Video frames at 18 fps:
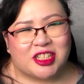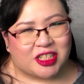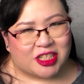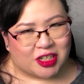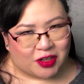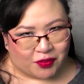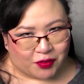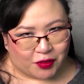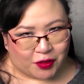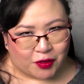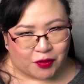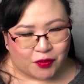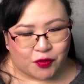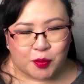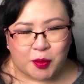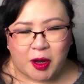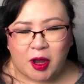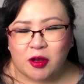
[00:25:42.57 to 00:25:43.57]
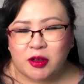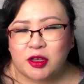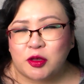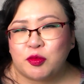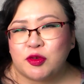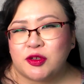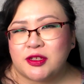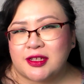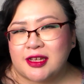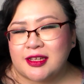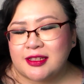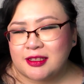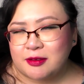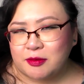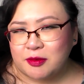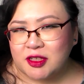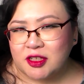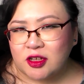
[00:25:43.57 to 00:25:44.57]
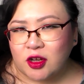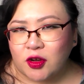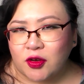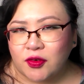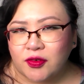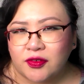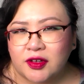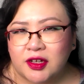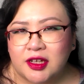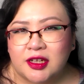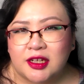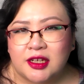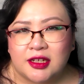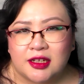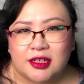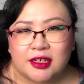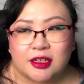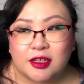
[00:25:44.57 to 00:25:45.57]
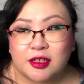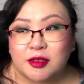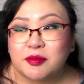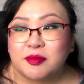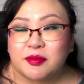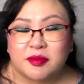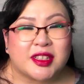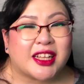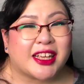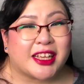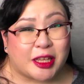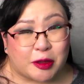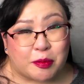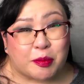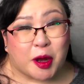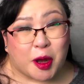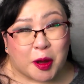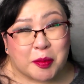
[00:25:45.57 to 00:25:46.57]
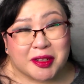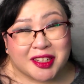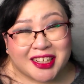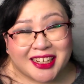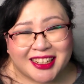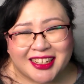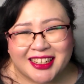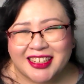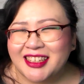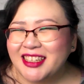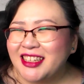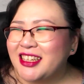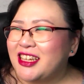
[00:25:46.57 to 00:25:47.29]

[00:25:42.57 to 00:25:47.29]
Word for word: different from how he presents himself, um, like in public.